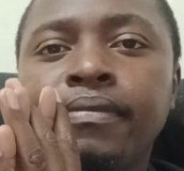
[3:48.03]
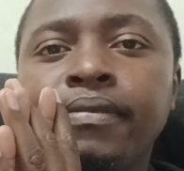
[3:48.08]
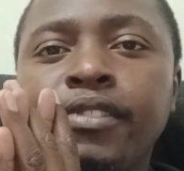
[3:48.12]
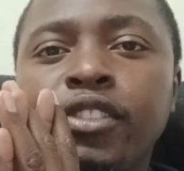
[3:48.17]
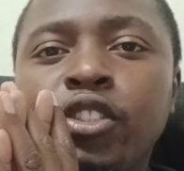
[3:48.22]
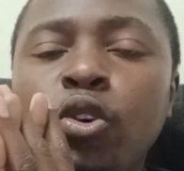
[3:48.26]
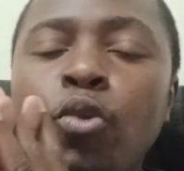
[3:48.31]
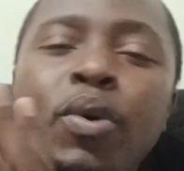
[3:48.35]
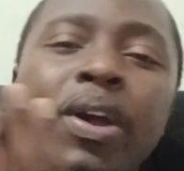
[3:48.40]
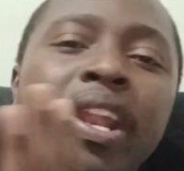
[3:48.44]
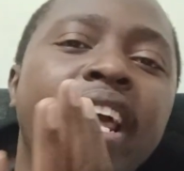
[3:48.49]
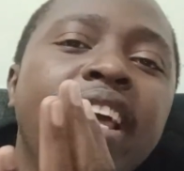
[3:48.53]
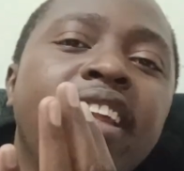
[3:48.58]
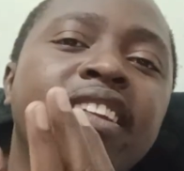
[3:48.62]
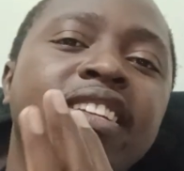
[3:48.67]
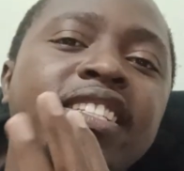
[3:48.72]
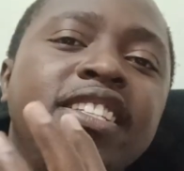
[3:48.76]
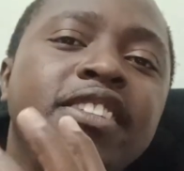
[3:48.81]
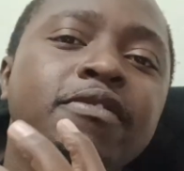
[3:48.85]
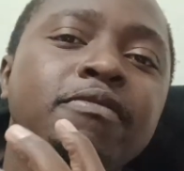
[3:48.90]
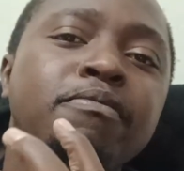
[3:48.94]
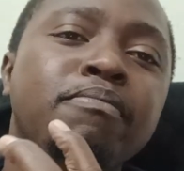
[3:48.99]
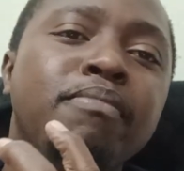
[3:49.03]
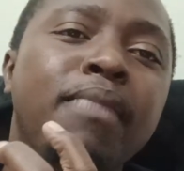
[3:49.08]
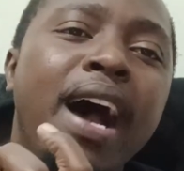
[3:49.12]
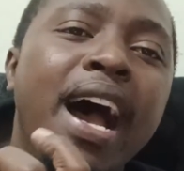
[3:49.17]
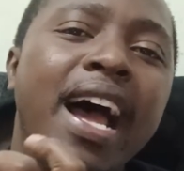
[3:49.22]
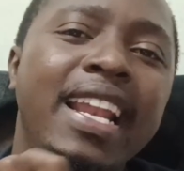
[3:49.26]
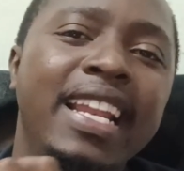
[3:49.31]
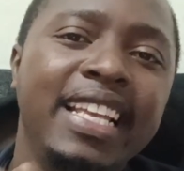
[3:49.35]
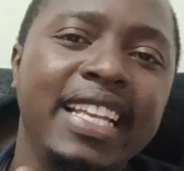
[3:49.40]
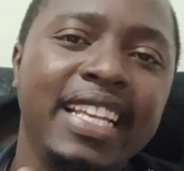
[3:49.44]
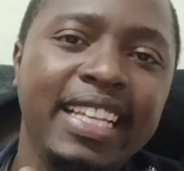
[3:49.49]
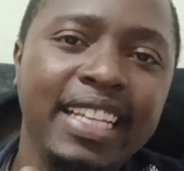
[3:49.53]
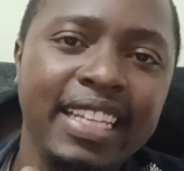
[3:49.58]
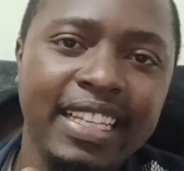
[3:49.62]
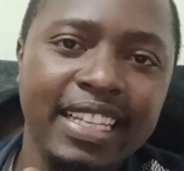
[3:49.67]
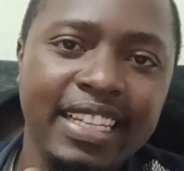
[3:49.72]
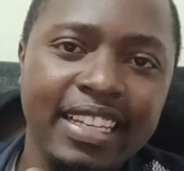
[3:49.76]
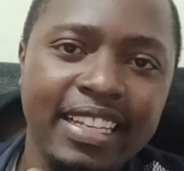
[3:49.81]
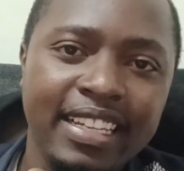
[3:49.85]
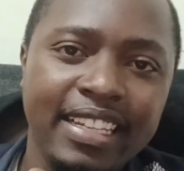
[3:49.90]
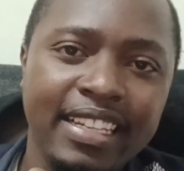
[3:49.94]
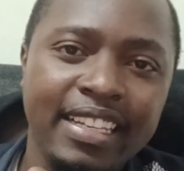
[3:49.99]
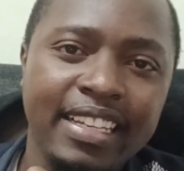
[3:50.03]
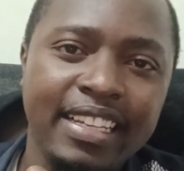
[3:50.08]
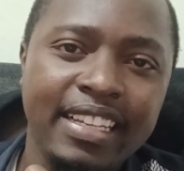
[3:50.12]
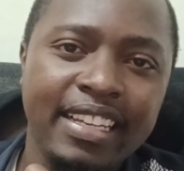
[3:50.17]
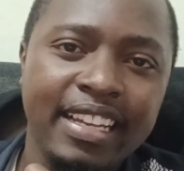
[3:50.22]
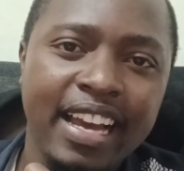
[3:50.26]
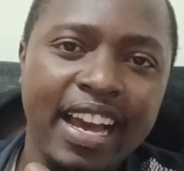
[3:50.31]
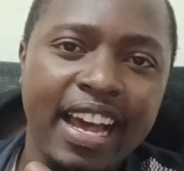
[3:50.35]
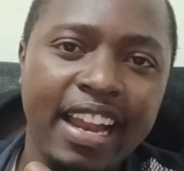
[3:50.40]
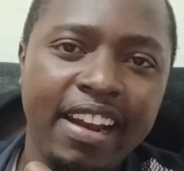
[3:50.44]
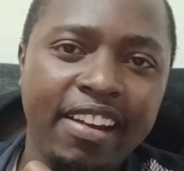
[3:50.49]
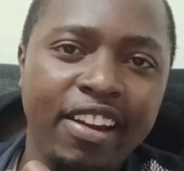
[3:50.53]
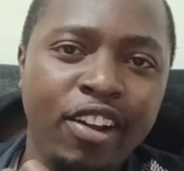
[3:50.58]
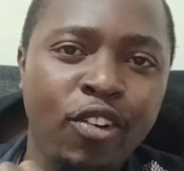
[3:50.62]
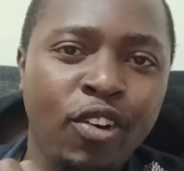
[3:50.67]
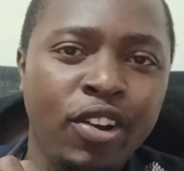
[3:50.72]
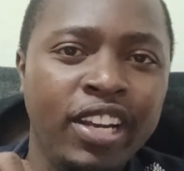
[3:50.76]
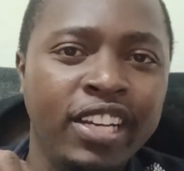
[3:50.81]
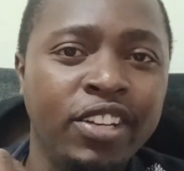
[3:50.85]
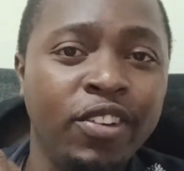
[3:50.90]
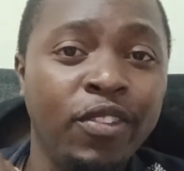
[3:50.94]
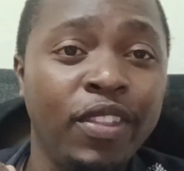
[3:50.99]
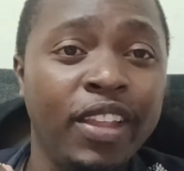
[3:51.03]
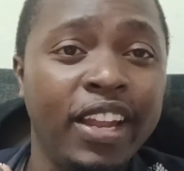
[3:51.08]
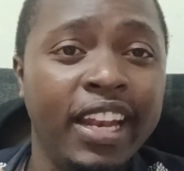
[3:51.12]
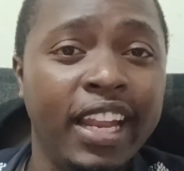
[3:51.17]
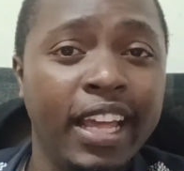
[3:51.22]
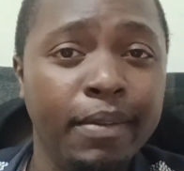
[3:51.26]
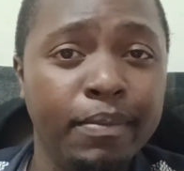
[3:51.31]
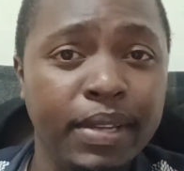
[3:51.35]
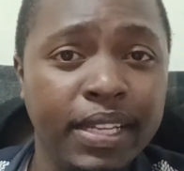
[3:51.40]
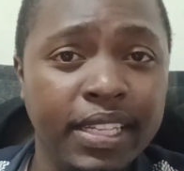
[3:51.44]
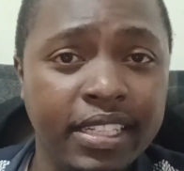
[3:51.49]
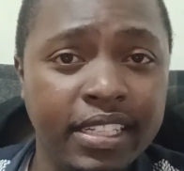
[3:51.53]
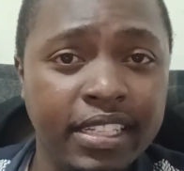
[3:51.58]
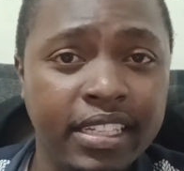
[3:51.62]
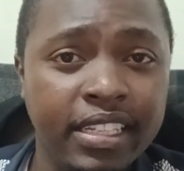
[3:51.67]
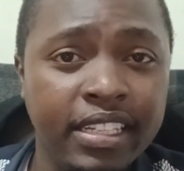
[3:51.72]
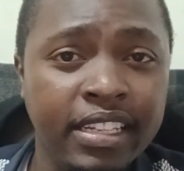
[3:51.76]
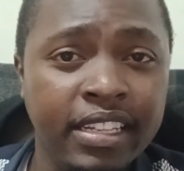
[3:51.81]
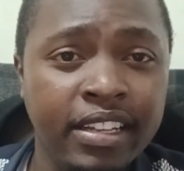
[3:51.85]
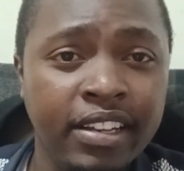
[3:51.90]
So when I receive money, I'll record it on the debit.